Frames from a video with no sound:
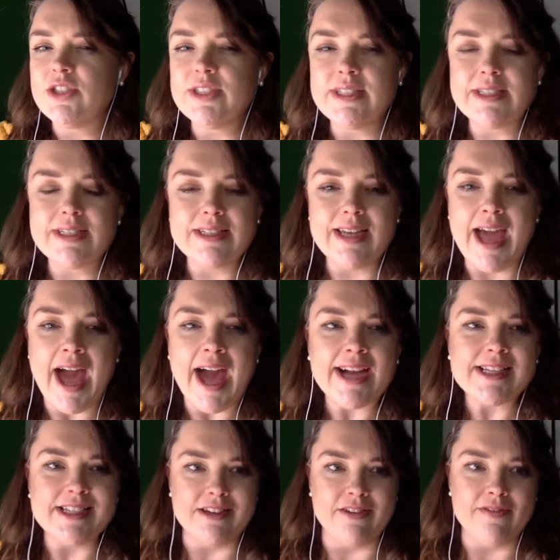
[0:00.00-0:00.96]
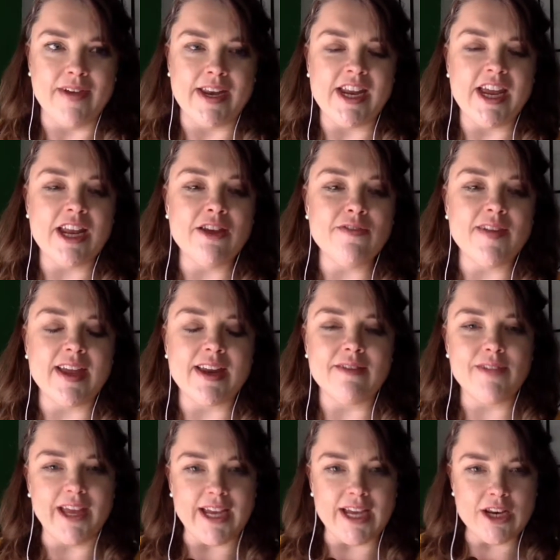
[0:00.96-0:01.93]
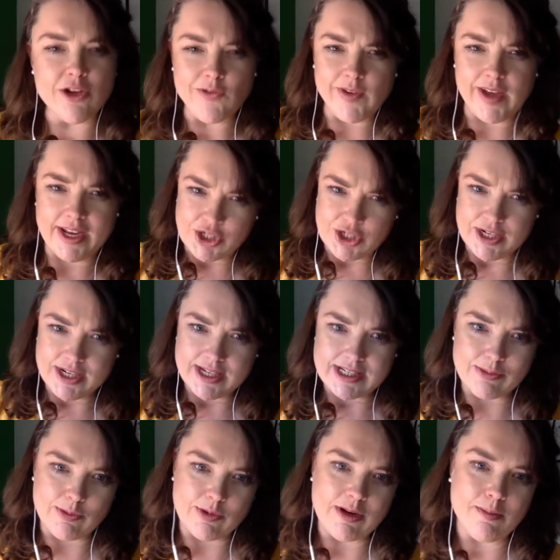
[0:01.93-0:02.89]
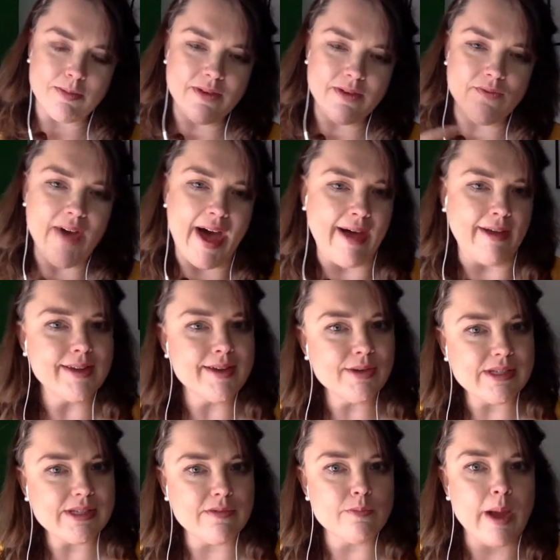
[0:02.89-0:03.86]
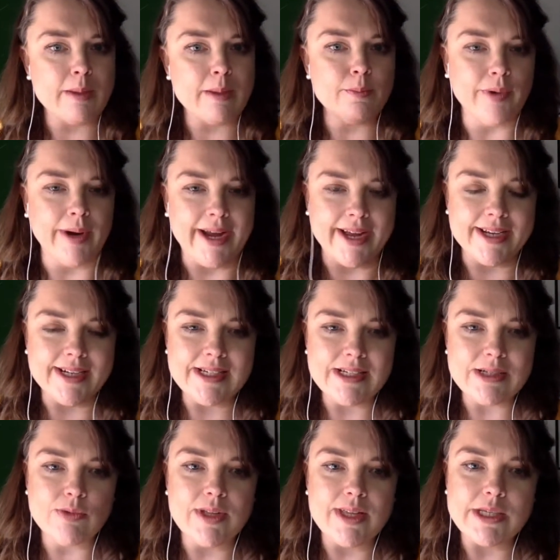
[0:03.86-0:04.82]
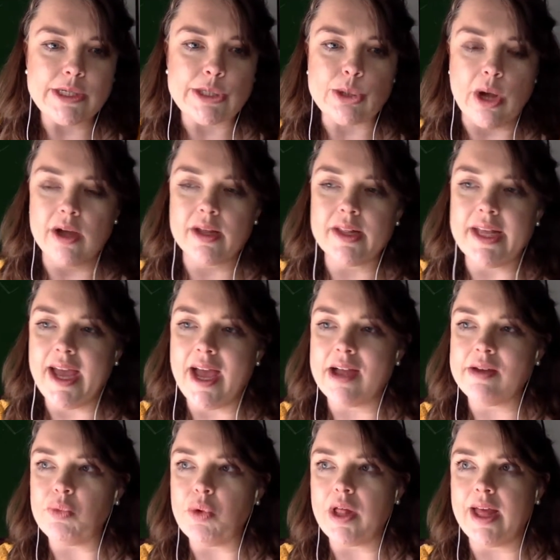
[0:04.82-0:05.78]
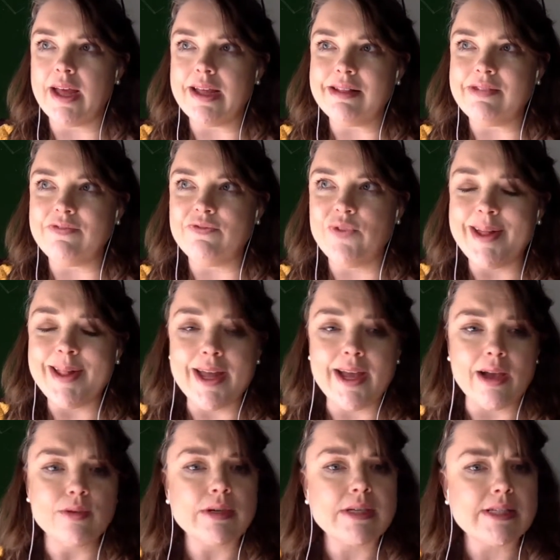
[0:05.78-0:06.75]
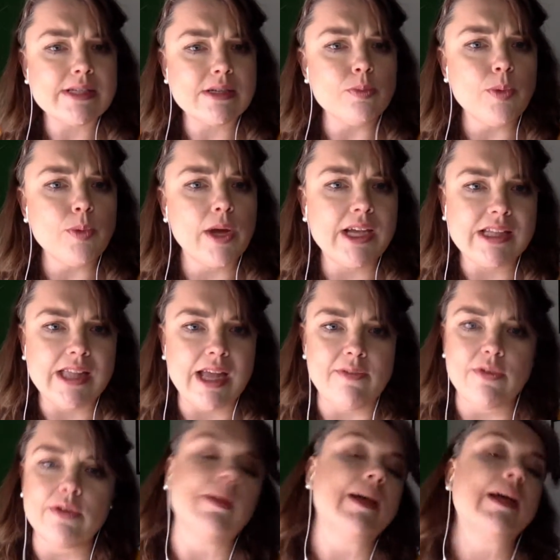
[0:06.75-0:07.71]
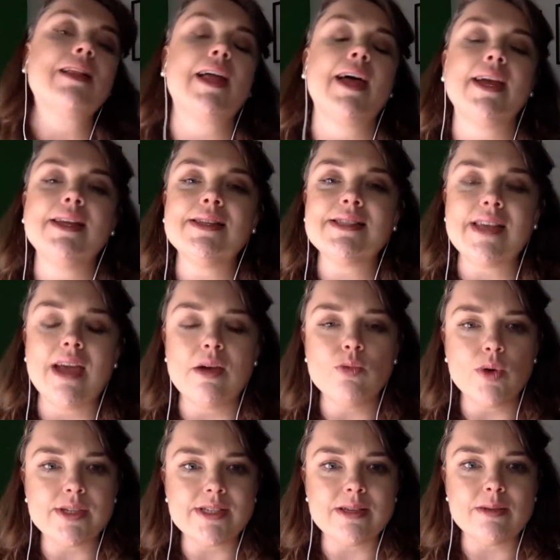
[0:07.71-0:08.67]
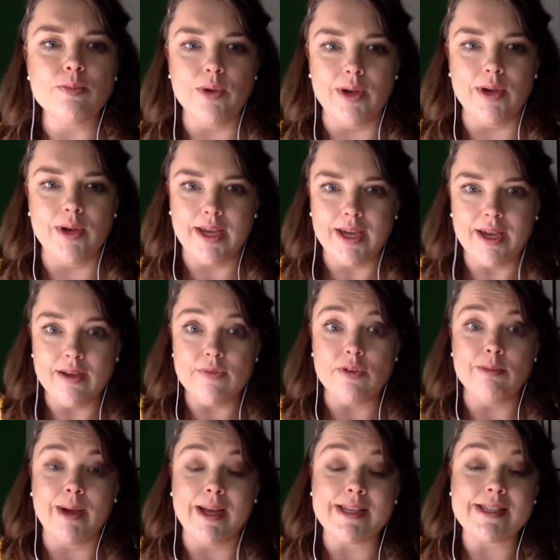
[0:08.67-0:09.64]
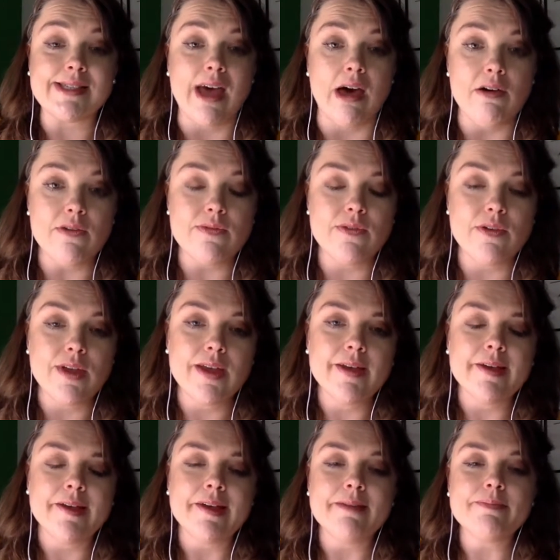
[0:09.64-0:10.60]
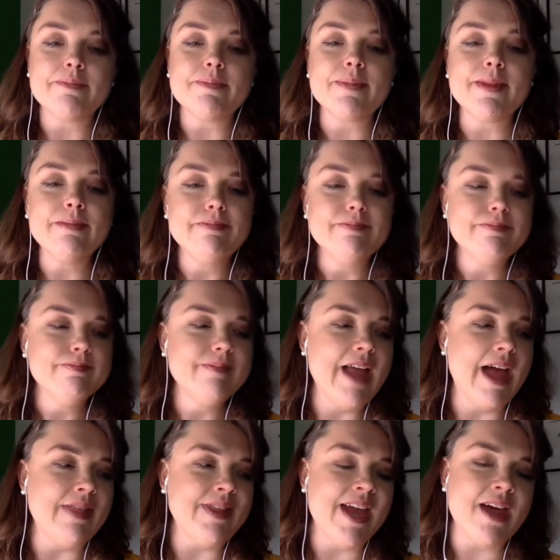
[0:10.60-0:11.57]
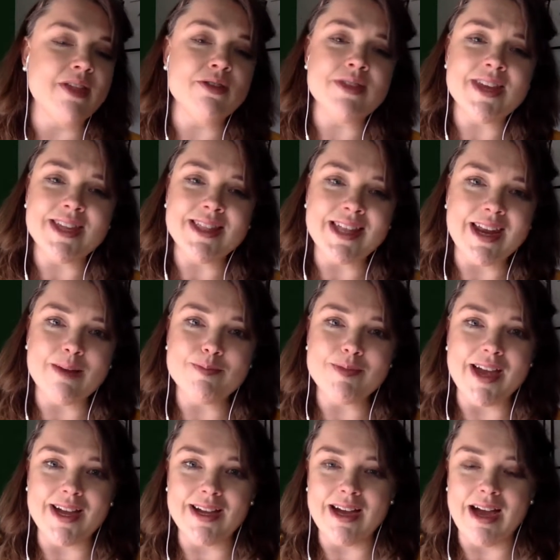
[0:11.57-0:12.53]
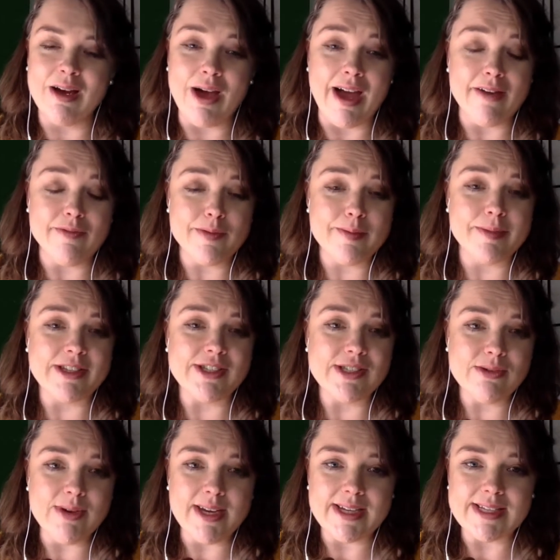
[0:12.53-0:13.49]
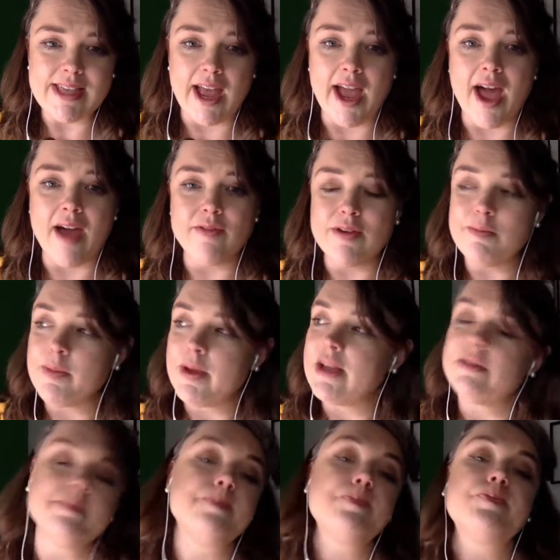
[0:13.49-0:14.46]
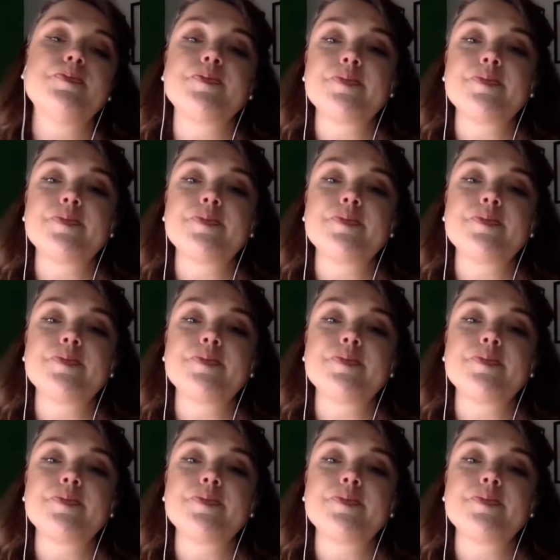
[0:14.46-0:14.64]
just active and innovative. Like, innovation is one of the values of my brand really strongly. And while I feel like I was still bringing that for my clients, I wasn't bringing it for myself. And the other thing that I haven't been doing is I haven't been